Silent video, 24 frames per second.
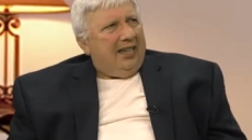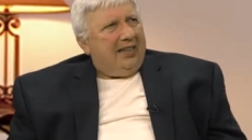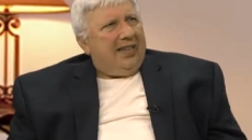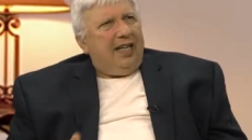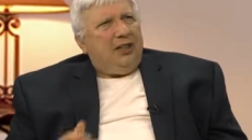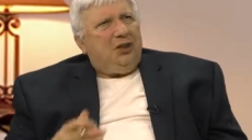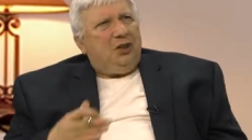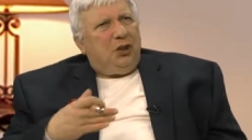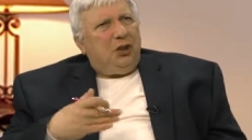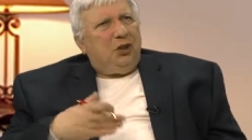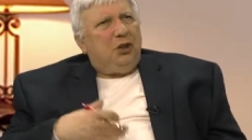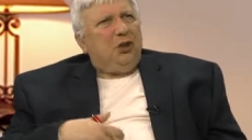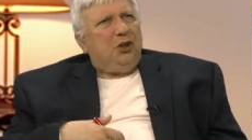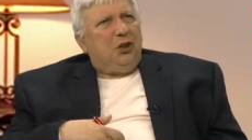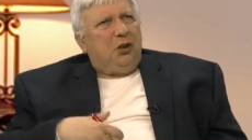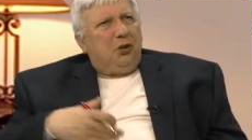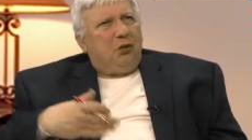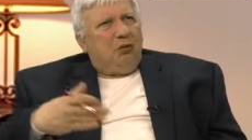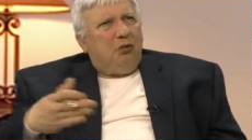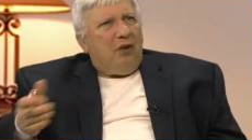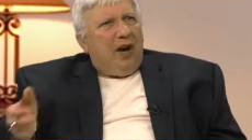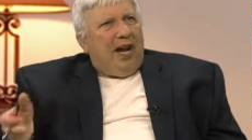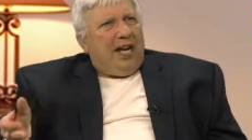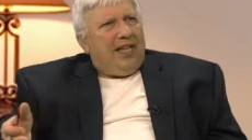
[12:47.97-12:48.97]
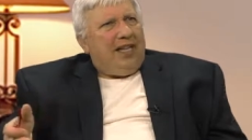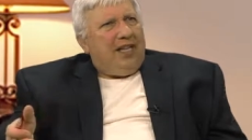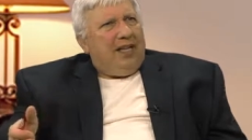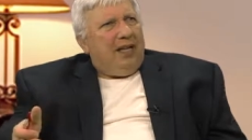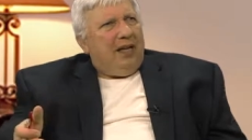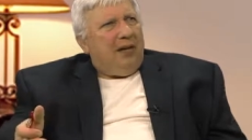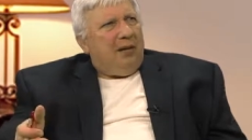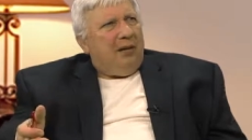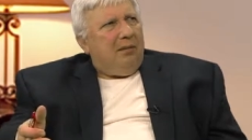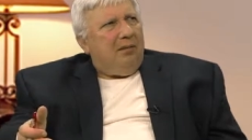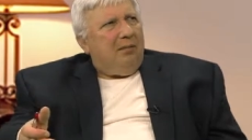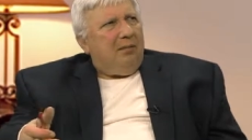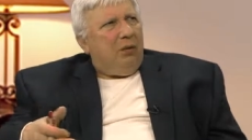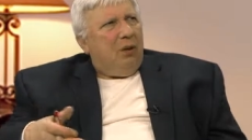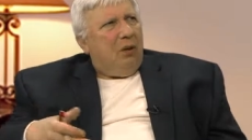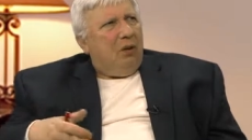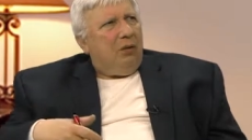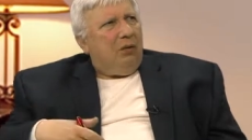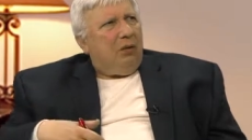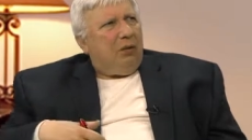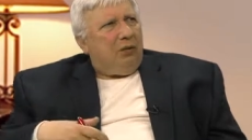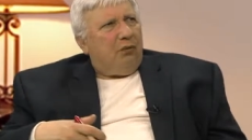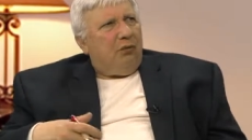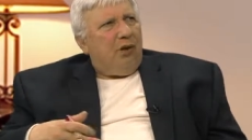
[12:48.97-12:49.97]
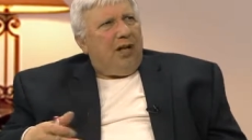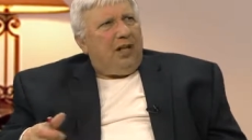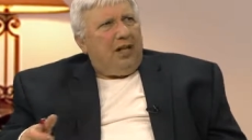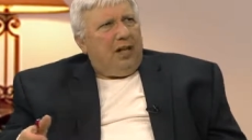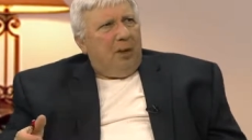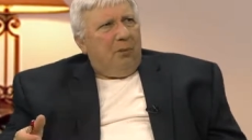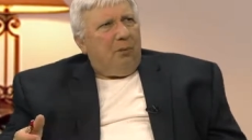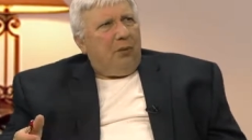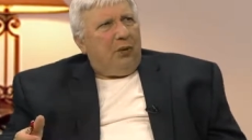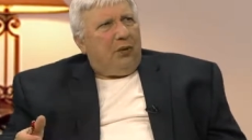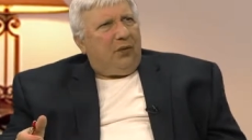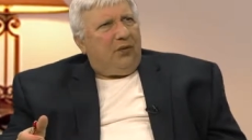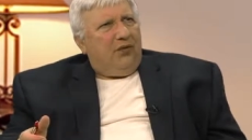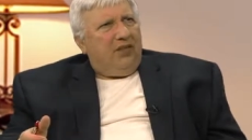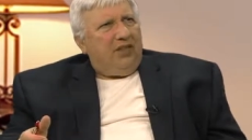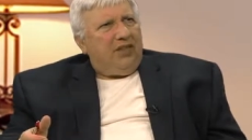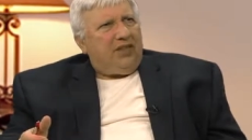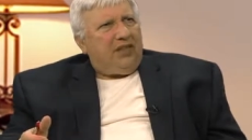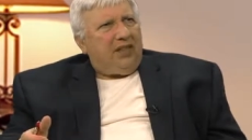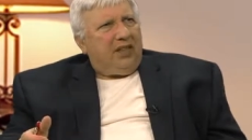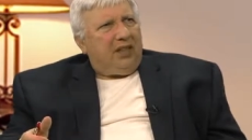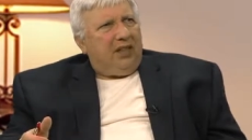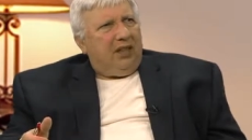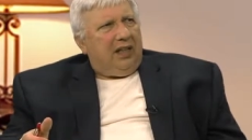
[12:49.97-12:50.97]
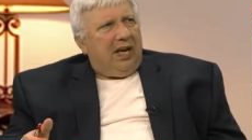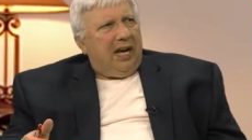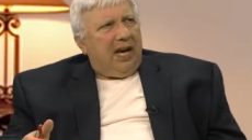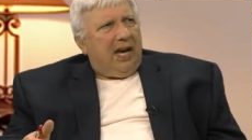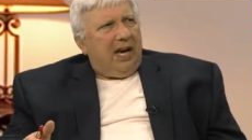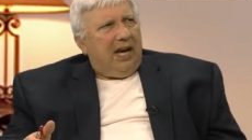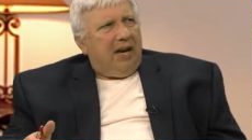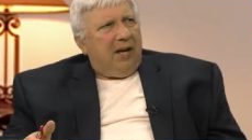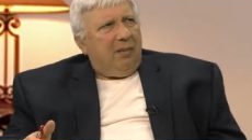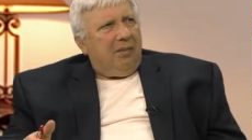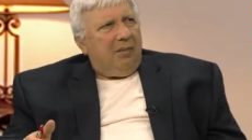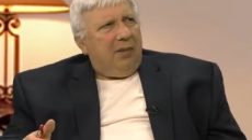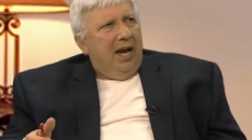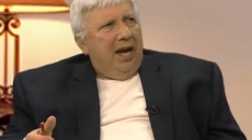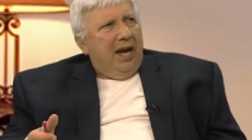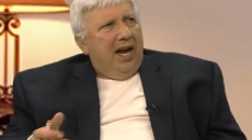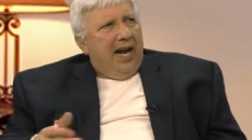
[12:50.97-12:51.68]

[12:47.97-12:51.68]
They just threaten them or threaten them with physical harm,